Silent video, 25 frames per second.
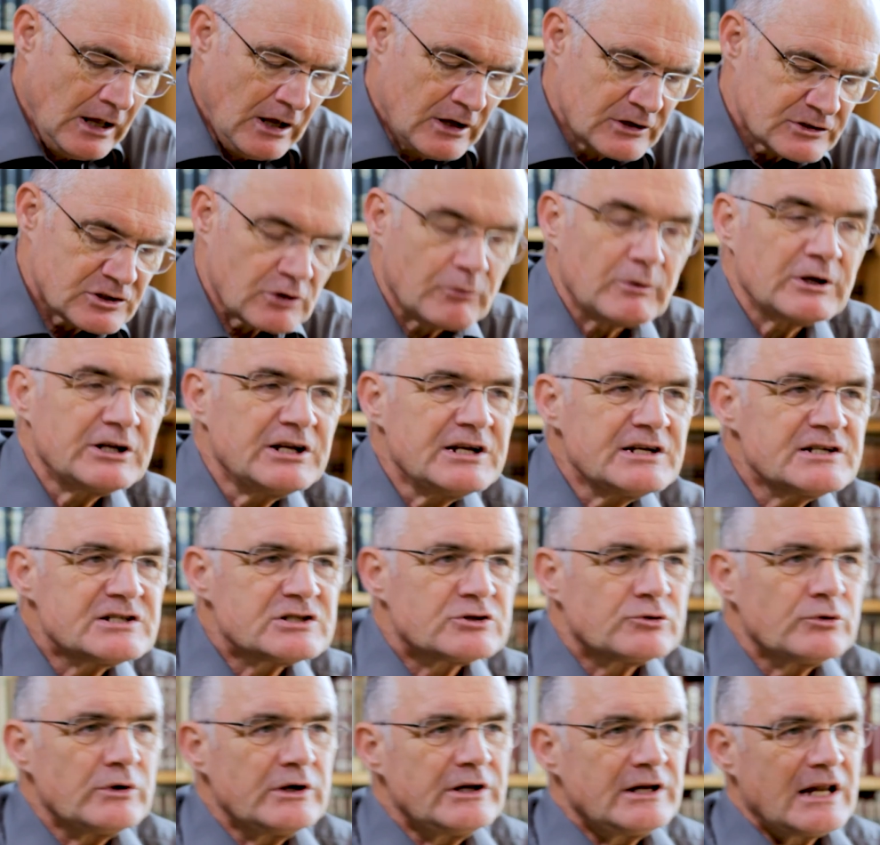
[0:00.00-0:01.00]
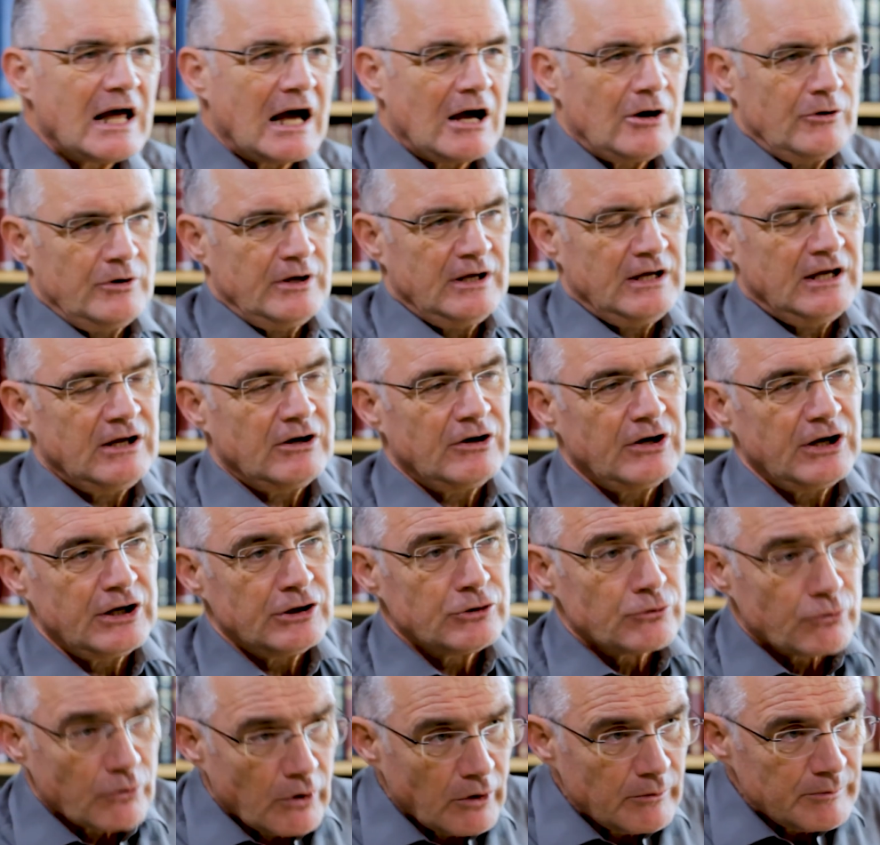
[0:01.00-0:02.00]
So what he's doing now here in
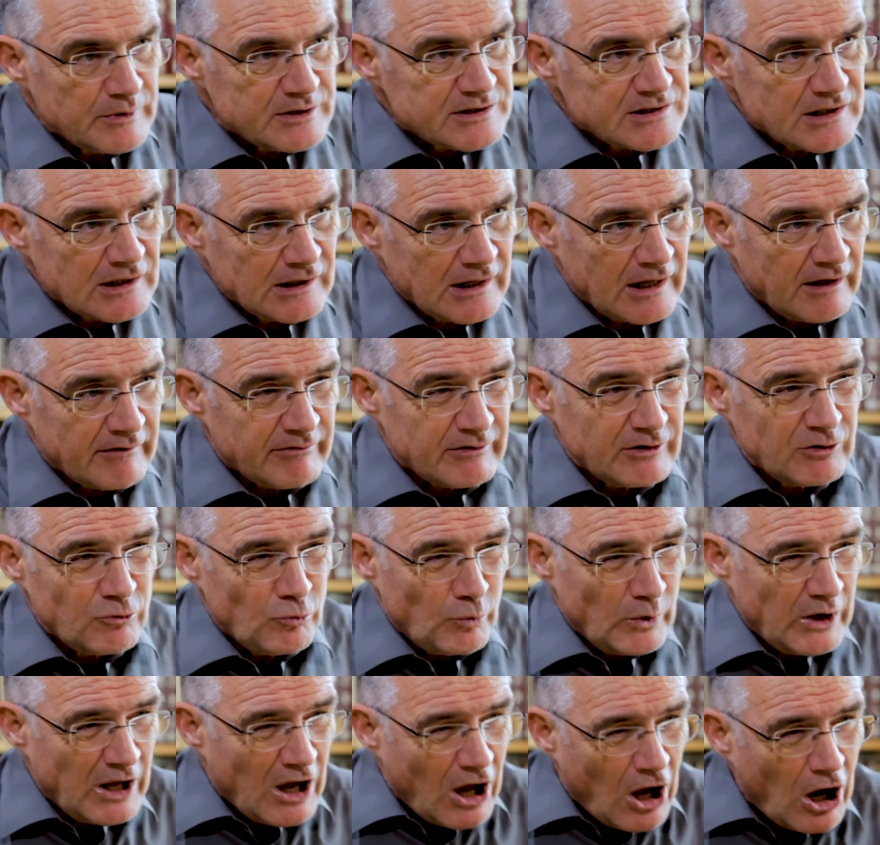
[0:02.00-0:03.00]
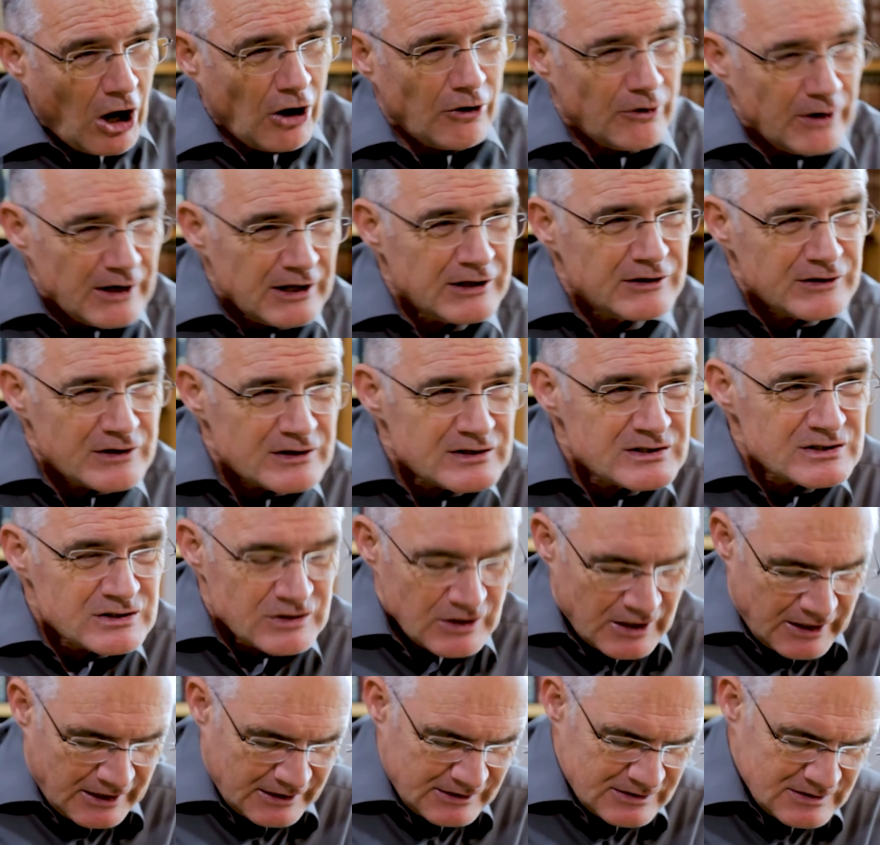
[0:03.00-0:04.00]
Romans 11, we are in this
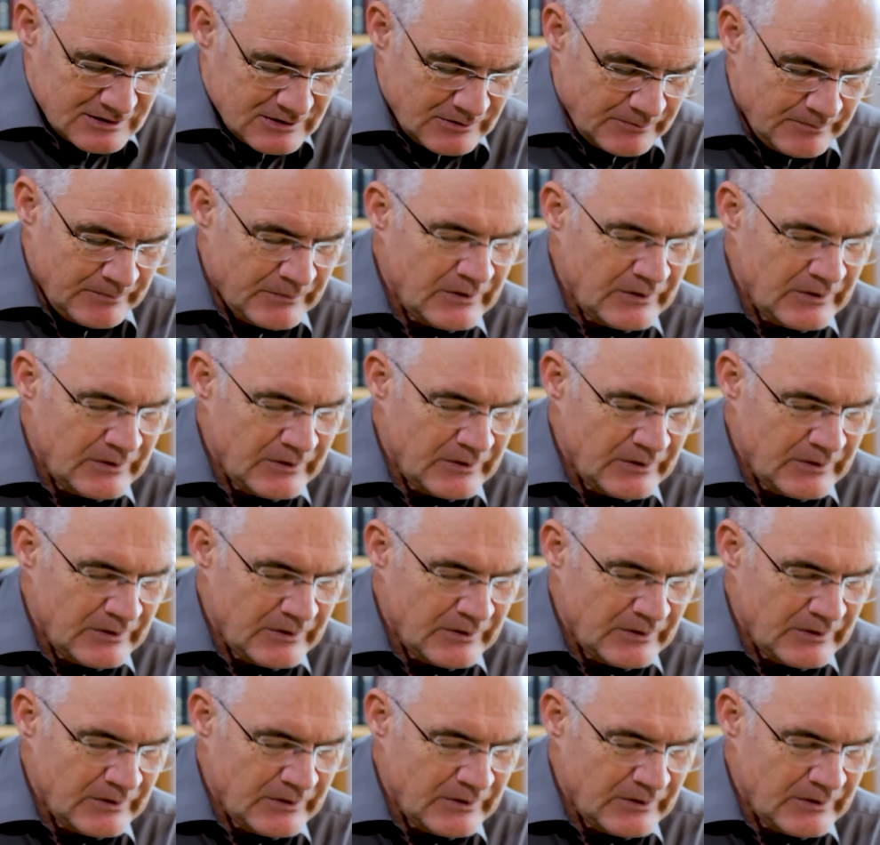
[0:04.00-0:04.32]
text.